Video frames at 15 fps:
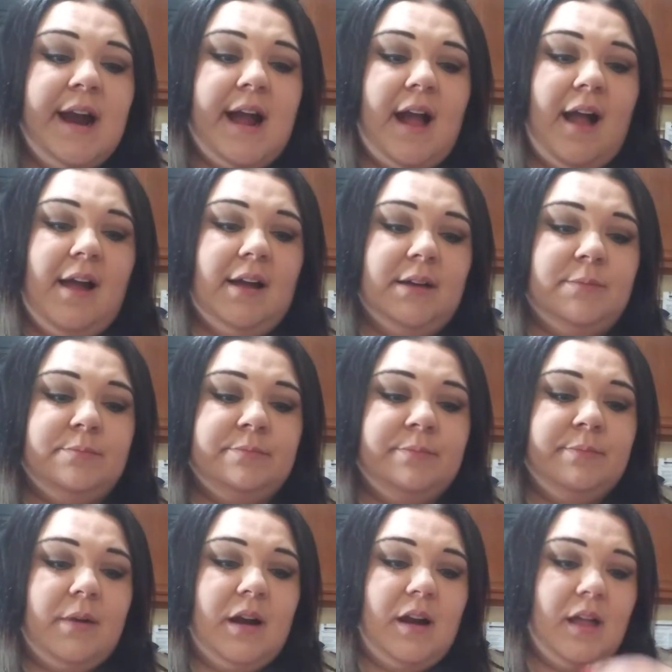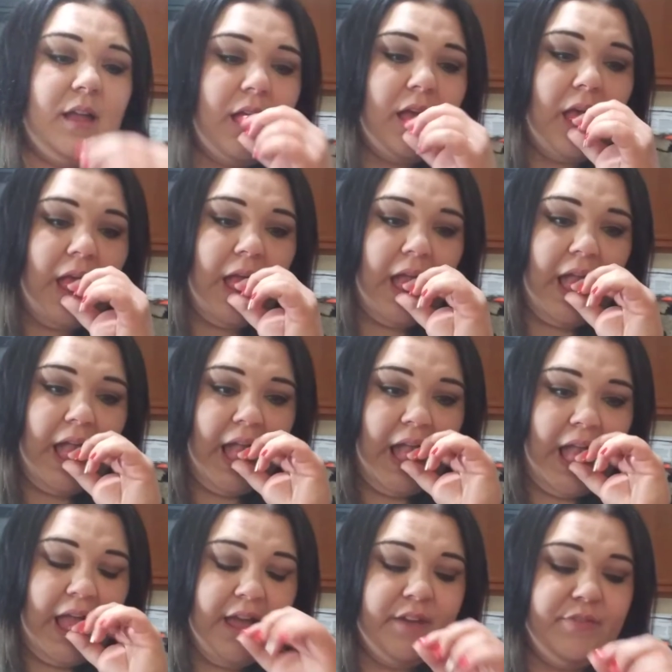um
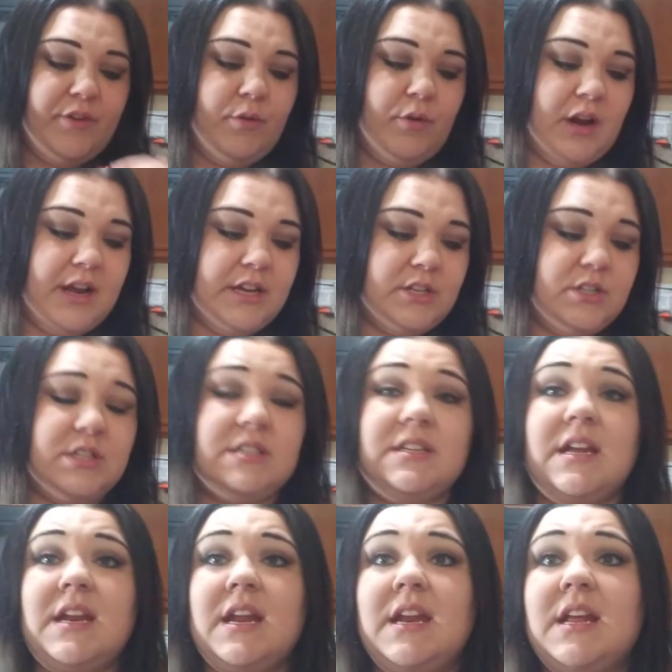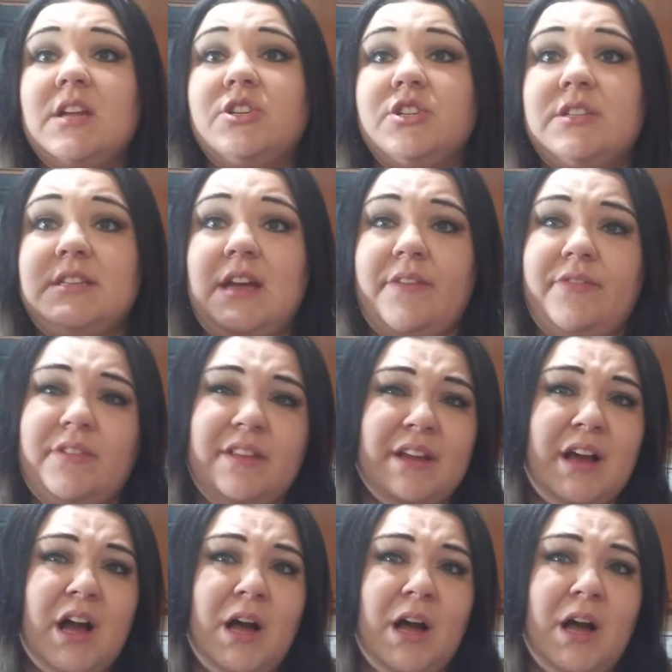if you are interested in it just definitely